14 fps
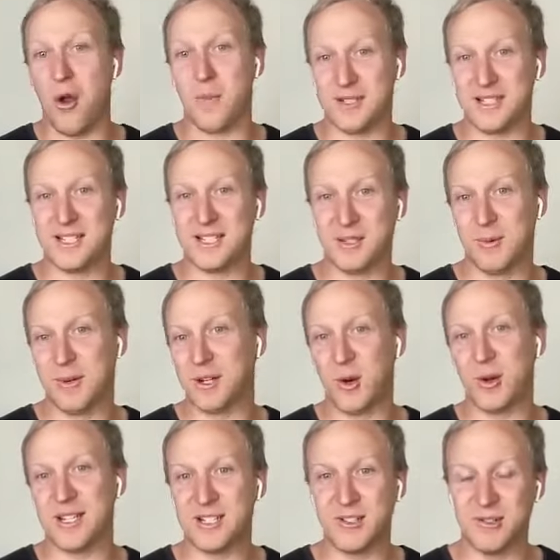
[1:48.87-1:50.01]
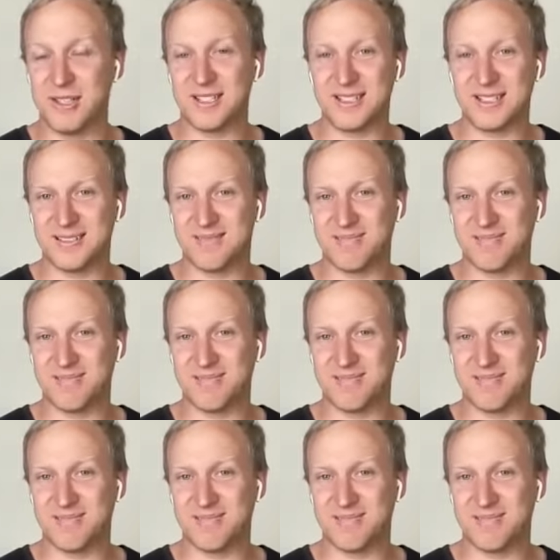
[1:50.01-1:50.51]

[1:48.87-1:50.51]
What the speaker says: Is this still where God is, or is